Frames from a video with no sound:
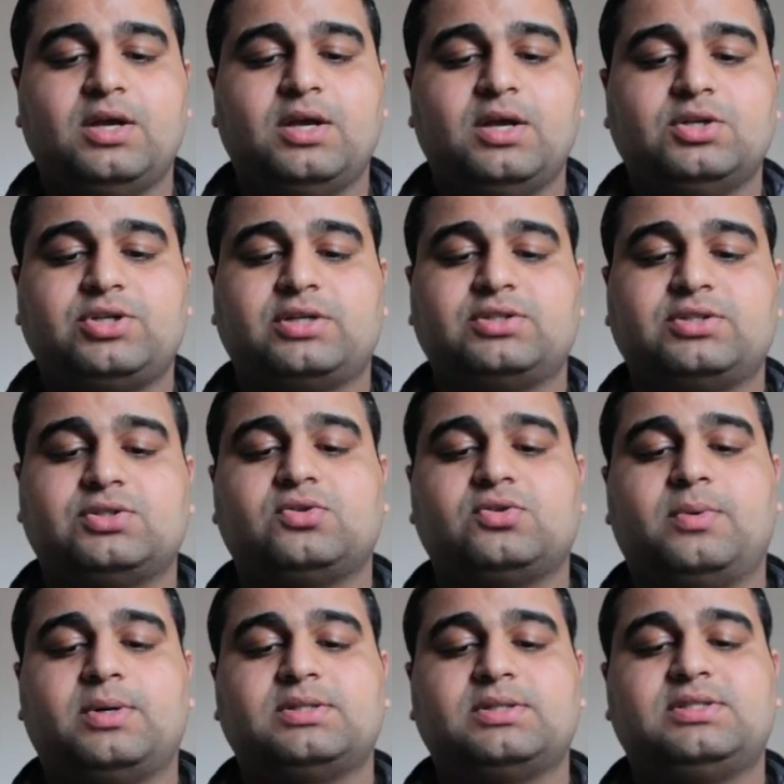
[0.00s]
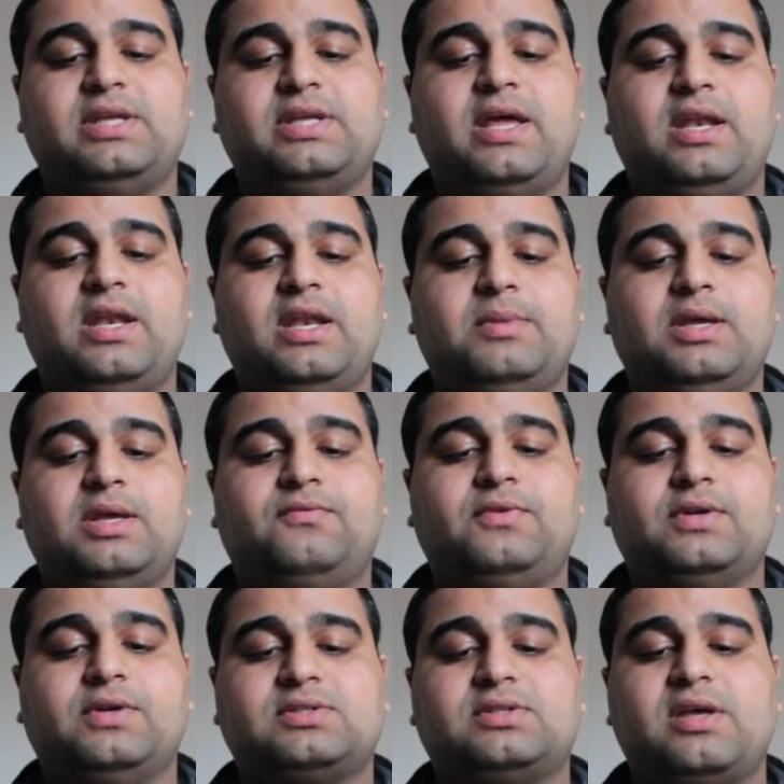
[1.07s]
Charges towards the enemy,
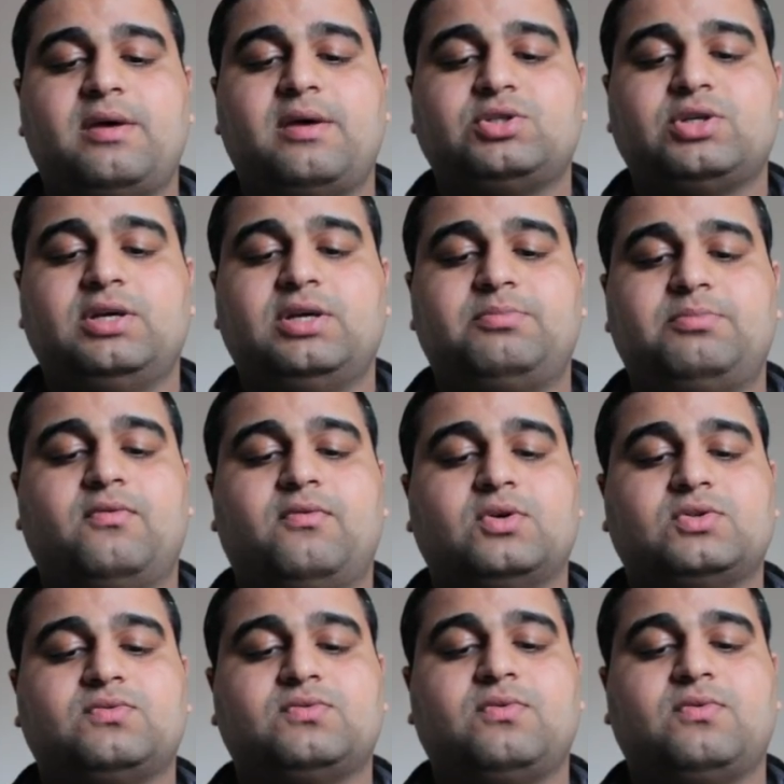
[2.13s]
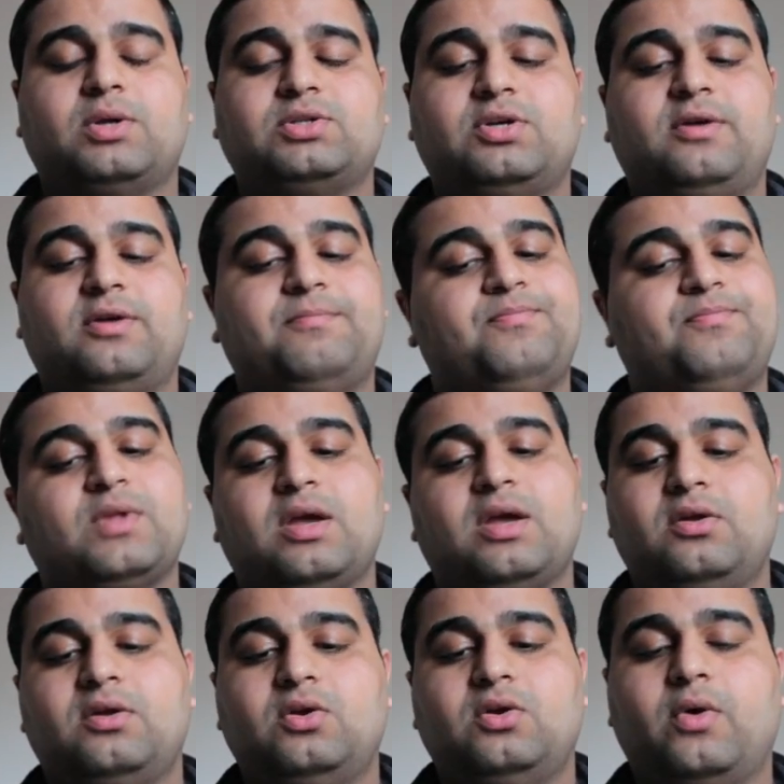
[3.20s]
inflicts damage and provokes for 1 turn.
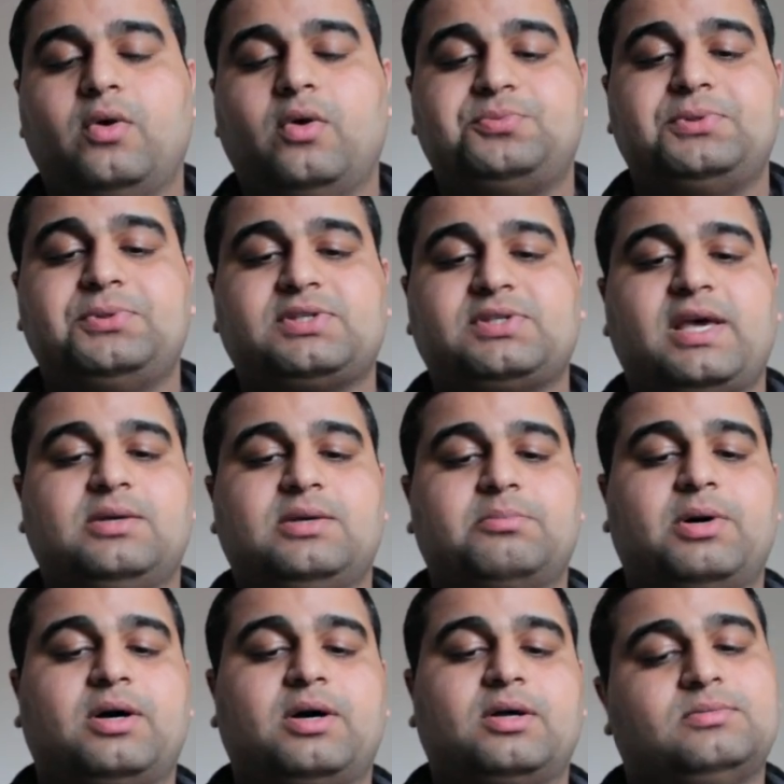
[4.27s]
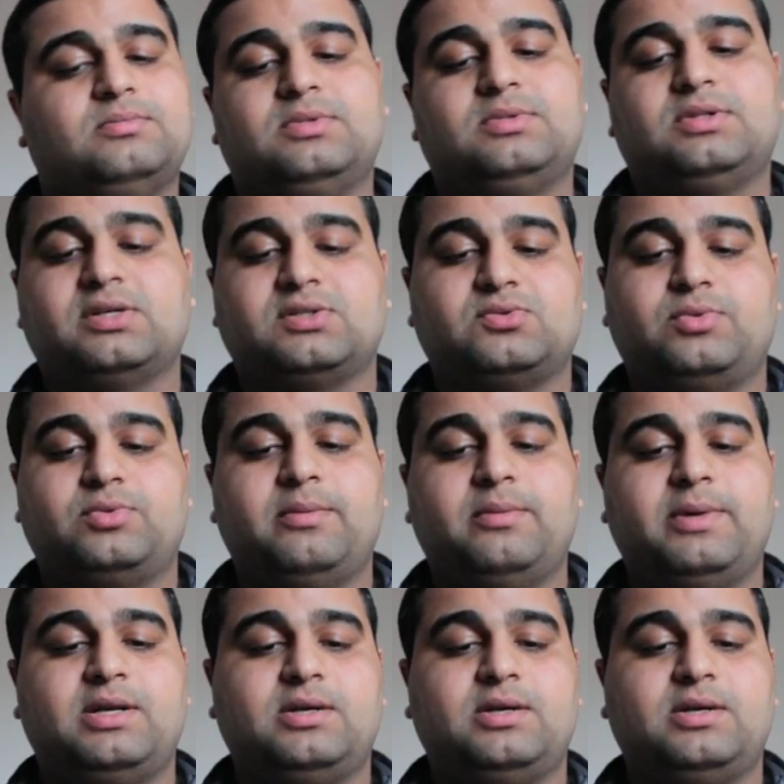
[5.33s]
No HP scaling, but doesn't really matter.